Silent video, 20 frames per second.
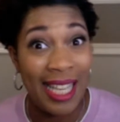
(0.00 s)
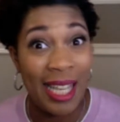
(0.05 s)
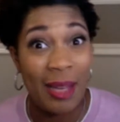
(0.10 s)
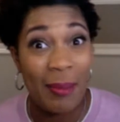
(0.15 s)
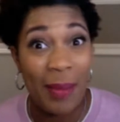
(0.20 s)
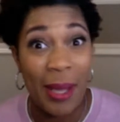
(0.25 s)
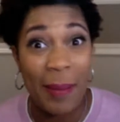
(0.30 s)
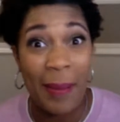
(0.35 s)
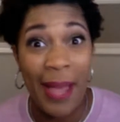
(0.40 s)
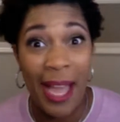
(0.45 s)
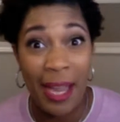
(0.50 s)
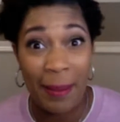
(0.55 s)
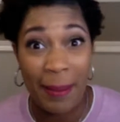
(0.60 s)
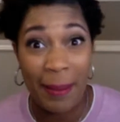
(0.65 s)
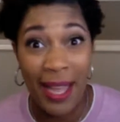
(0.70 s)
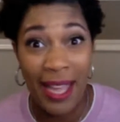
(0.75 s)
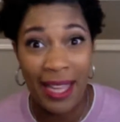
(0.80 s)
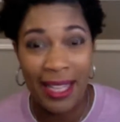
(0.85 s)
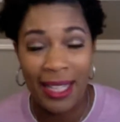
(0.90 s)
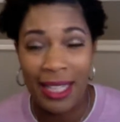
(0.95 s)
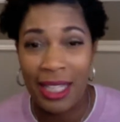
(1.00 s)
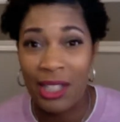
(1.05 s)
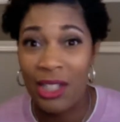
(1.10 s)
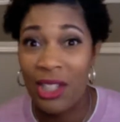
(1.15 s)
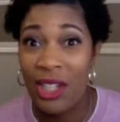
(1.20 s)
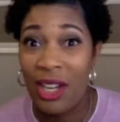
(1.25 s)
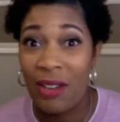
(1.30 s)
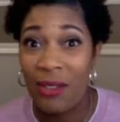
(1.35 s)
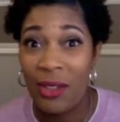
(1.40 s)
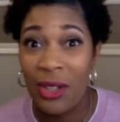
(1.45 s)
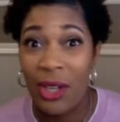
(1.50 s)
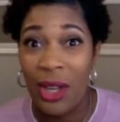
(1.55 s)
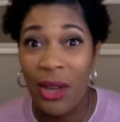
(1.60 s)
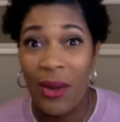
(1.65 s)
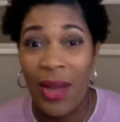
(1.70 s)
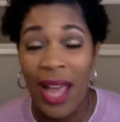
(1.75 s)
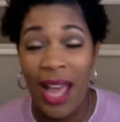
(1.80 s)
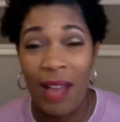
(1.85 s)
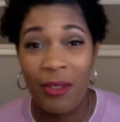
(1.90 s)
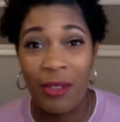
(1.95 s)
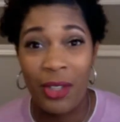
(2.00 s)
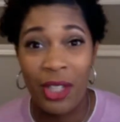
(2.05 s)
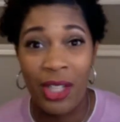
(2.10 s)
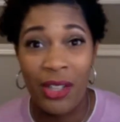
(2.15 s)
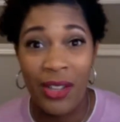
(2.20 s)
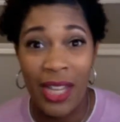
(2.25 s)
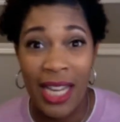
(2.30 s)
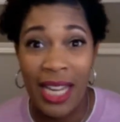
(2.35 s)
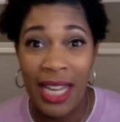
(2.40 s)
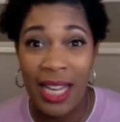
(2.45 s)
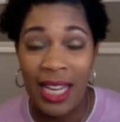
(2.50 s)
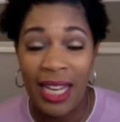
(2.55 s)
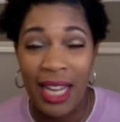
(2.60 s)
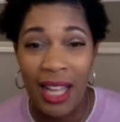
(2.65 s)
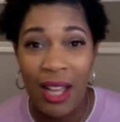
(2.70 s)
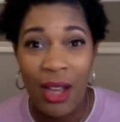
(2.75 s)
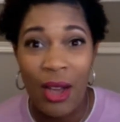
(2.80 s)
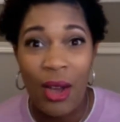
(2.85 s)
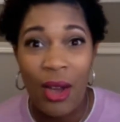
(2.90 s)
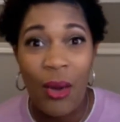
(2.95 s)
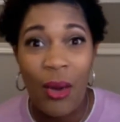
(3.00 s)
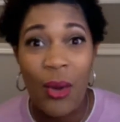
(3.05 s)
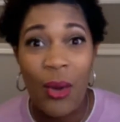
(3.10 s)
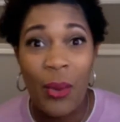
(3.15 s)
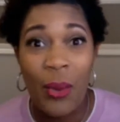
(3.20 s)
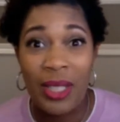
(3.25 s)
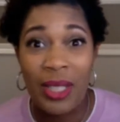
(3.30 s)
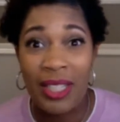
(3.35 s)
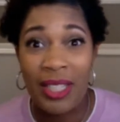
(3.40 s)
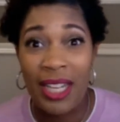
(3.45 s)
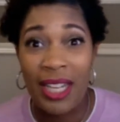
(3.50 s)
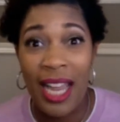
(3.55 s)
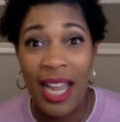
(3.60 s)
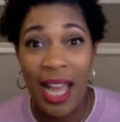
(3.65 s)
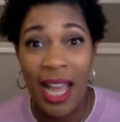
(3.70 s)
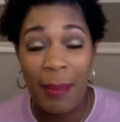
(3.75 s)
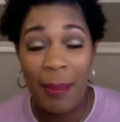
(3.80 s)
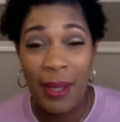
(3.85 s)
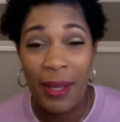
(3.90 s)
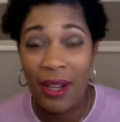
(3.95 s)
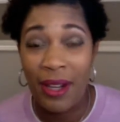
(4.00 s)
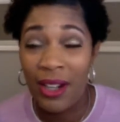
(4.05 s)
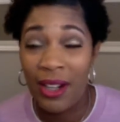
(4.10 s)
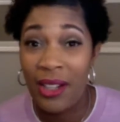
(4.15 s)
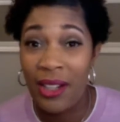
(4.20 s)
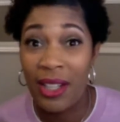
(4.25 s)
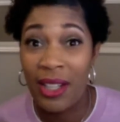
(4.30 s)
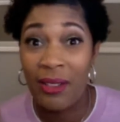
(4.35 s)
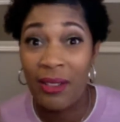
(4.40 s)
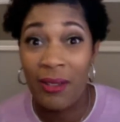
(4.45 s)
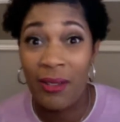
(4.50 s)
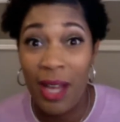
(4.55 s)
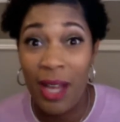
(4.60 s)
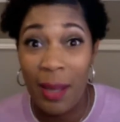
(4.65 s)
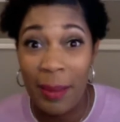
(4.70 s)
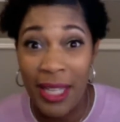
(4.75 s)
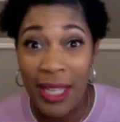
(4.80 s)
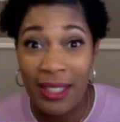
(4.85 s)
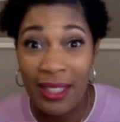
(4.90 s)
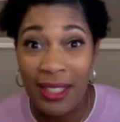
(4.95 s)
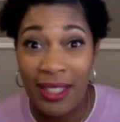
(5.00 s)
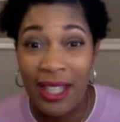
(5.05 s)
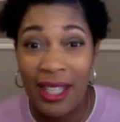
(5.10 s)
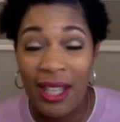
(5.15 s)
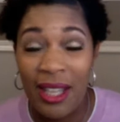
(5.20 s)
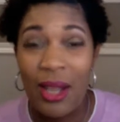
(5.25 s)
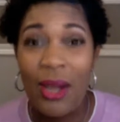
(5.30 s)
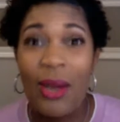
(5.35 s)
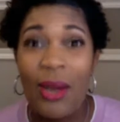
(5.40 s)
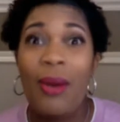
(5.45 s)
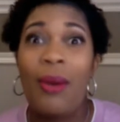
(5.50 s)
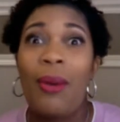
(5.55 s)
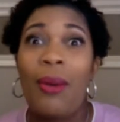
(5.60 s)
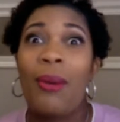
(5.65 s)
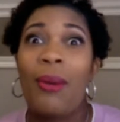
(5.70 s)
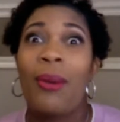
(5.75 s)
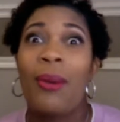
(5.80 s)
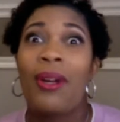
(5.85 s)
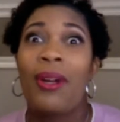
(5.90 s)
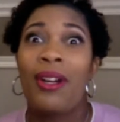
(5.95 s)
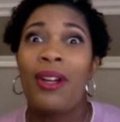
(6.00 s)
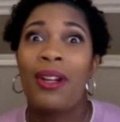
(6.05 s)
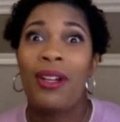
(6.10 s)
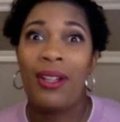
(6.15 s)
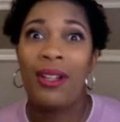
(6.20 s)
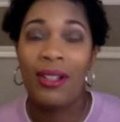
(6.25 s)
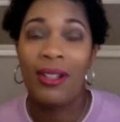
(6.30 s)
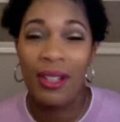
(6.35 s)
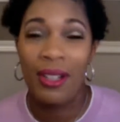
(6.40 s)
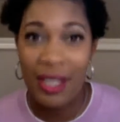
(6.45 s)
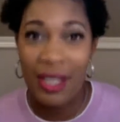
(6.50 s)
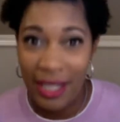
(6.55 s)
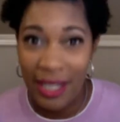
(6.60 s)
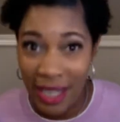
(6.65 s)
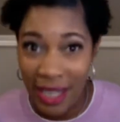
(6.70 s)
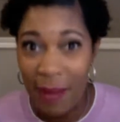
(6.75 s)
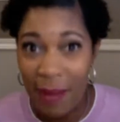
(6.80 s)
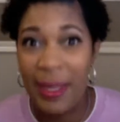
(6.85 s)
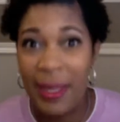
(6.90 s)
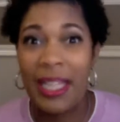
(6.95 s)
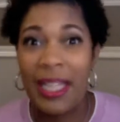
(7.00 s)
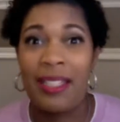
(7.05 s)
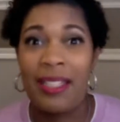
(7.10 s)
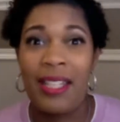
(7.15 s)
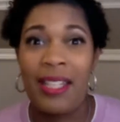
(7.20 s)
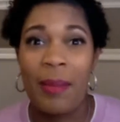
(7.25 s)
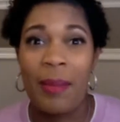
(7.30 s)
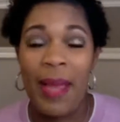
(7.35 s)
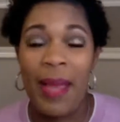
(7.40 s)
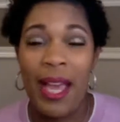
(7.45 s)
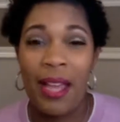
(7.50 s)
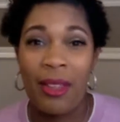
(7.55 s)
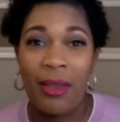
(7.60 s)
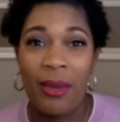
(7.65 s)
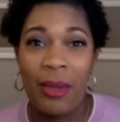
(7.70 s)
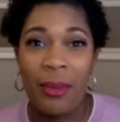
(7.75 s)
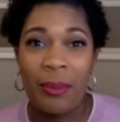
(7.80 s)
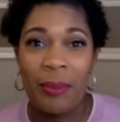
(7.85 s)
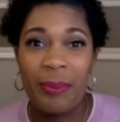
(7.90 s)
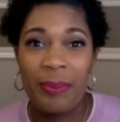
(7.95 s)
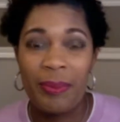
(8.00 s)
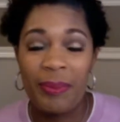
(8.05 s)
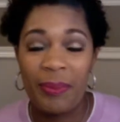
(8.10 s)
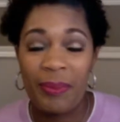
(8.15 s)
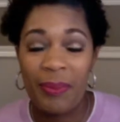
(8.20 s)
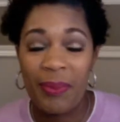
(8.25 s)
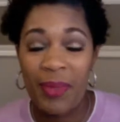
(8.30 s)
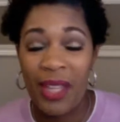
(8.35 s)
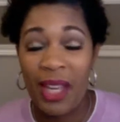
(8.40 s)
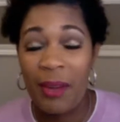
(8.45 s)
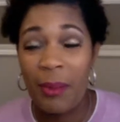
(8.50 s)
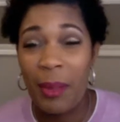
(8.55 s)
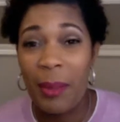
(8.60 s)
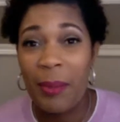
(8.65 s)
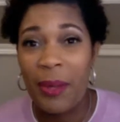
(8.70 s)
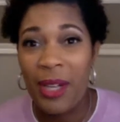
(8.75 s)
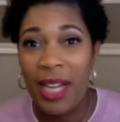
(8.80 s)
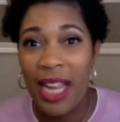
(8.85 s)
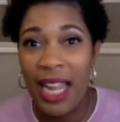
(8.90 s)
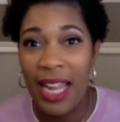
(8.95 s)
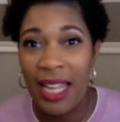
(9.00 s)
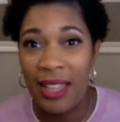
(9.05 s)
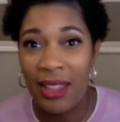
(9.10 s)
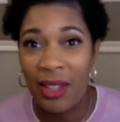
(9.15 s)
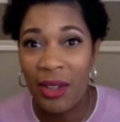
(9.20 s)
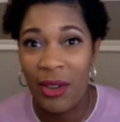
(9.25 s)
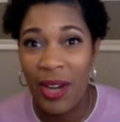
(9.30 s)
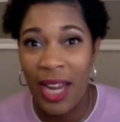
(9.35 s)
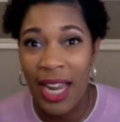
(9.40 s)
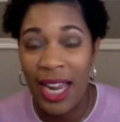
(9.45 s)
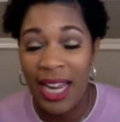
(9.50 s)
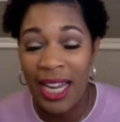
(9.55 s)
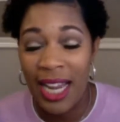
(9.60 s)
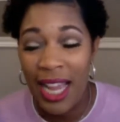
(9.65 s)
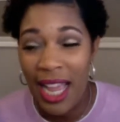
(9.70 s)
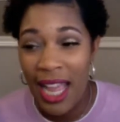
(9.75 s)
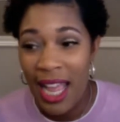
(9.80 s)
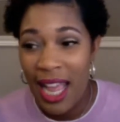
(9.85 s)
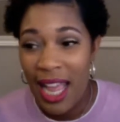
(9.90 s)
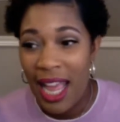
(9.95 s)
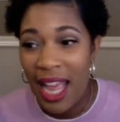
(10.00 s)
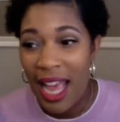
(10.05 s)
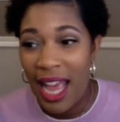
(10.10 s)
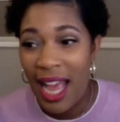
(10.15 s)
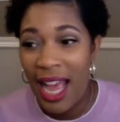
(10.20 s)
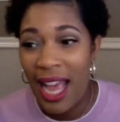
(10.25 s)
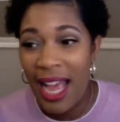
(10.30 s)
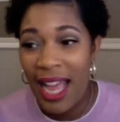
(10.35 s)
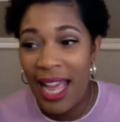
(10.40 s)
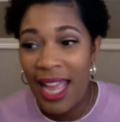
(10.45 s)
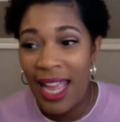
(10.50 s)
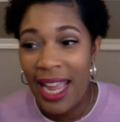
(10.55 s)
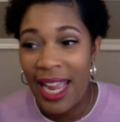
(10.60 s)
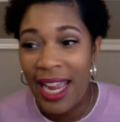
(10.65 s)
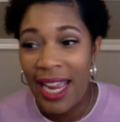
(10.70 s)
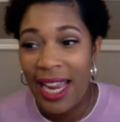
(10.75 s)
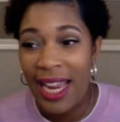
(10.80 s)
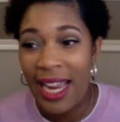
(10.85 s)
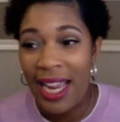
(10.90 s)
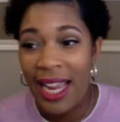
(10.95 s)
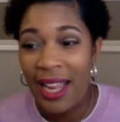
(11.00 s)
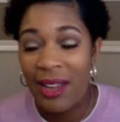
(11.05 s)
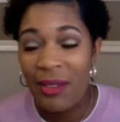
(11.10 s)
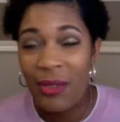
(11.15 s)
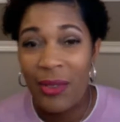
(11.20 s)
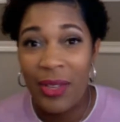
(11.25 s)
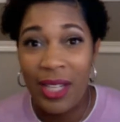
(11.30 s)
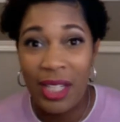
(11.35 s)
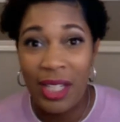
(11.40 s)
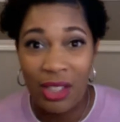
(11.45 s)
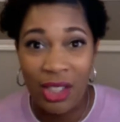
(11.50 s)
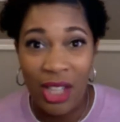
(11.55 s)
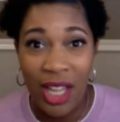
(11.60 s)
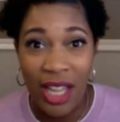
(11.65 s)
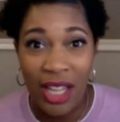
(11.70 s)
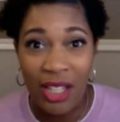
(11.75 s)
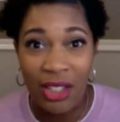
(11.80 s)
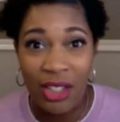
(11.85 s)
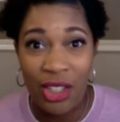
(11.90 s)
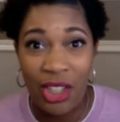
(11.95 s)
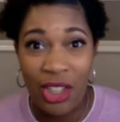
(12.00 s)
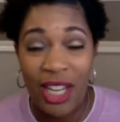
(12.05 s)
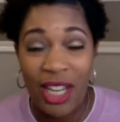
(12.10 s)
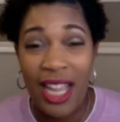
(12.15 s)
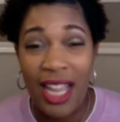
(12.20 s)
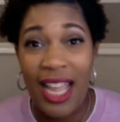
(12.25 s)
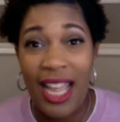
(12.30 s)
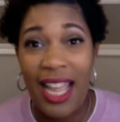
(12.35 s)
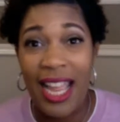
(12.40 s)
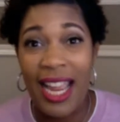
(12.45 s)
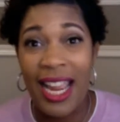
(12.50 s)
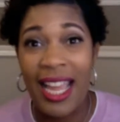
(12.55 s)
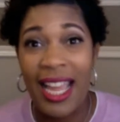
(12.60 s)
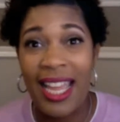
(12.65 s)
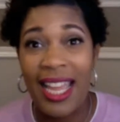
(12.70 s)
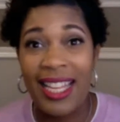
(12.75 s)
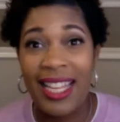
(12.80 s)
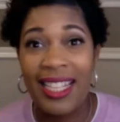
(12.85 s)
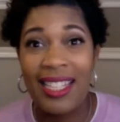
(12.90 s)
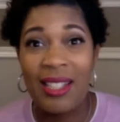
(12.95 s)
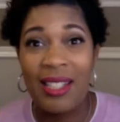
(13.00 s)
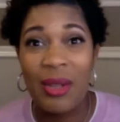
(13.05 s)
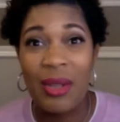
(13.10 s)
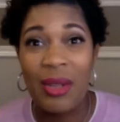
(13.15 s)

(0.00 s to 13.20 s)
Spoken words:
in my backpack, because you never know after you eat what's going to happen. Are you going to vomit or not make it to the bathroom? I remember in 8th grade, I finished lunch and